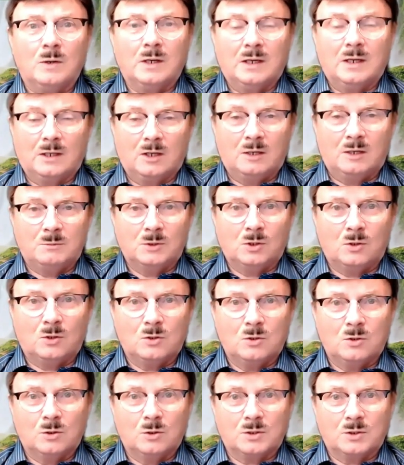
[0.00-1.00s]
And common law
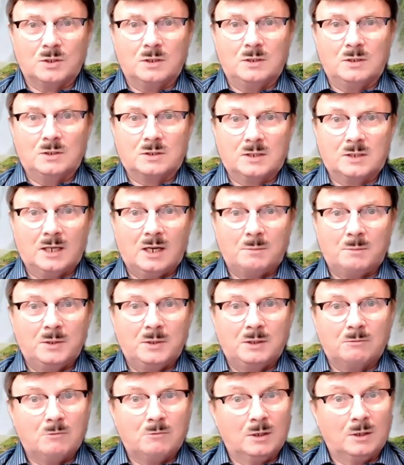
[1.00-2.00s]
court is set up
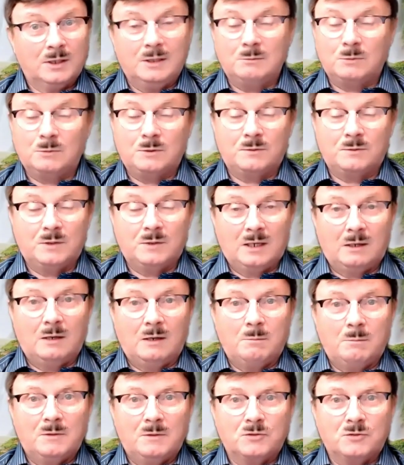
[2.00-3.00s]
here running. We've had a
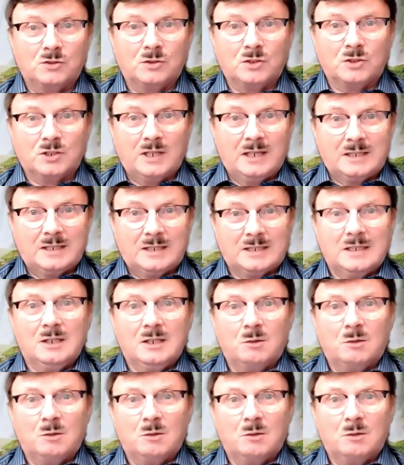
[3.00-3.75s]
little bit of success.